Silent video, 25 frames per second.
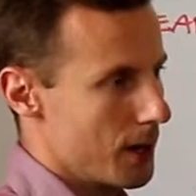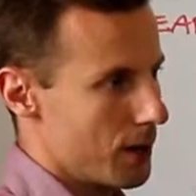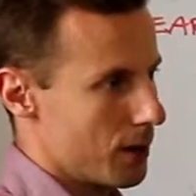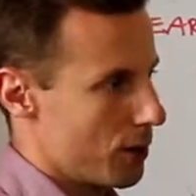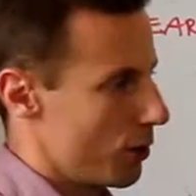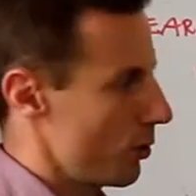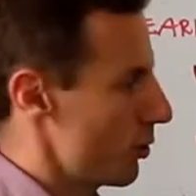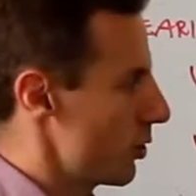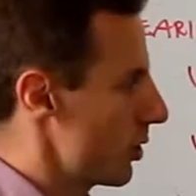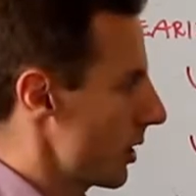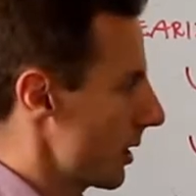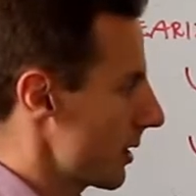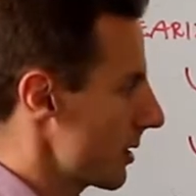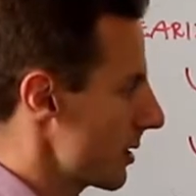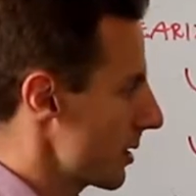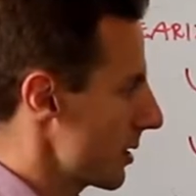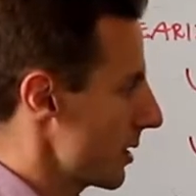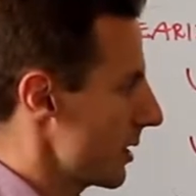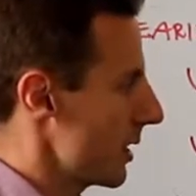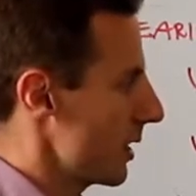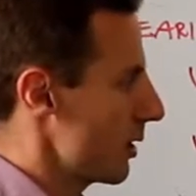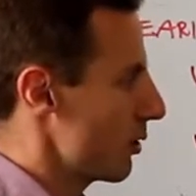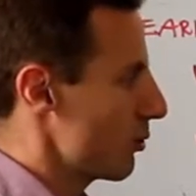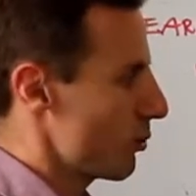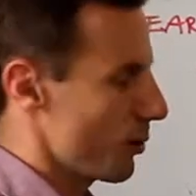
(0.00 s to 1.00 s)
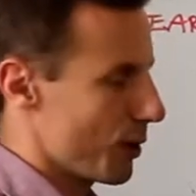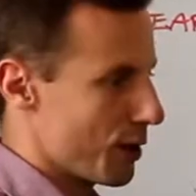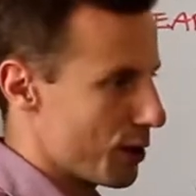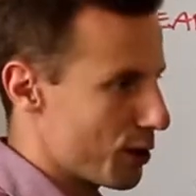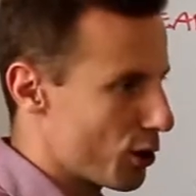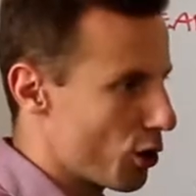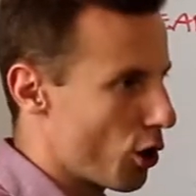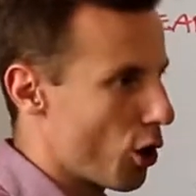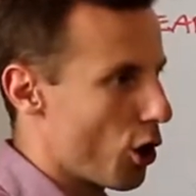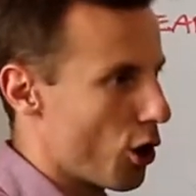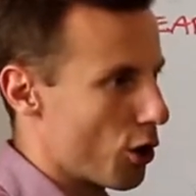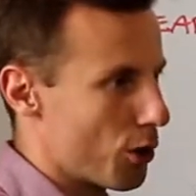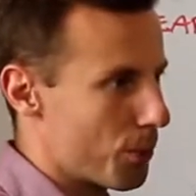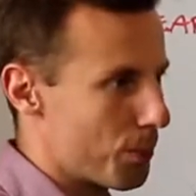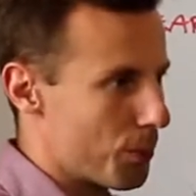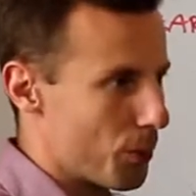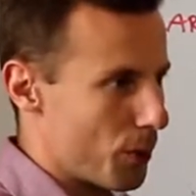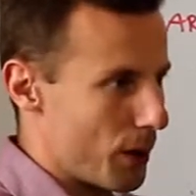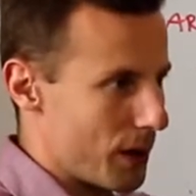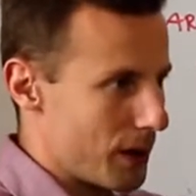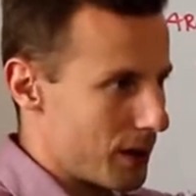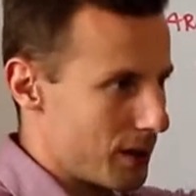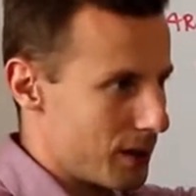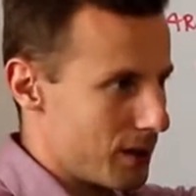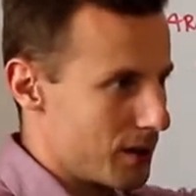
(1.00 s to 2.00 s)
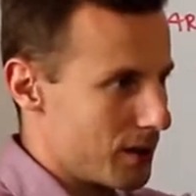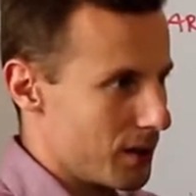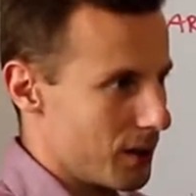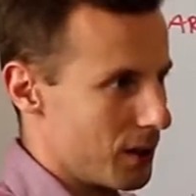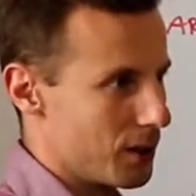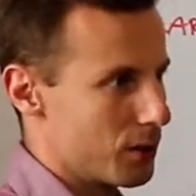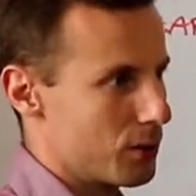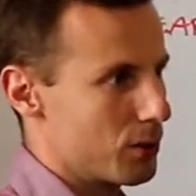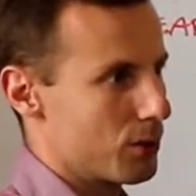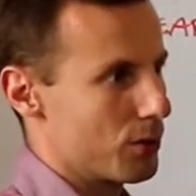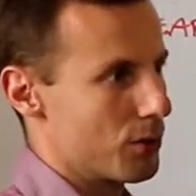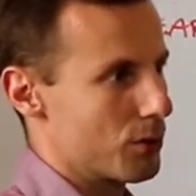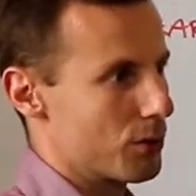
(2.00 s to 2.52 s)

You just need to incorporate it into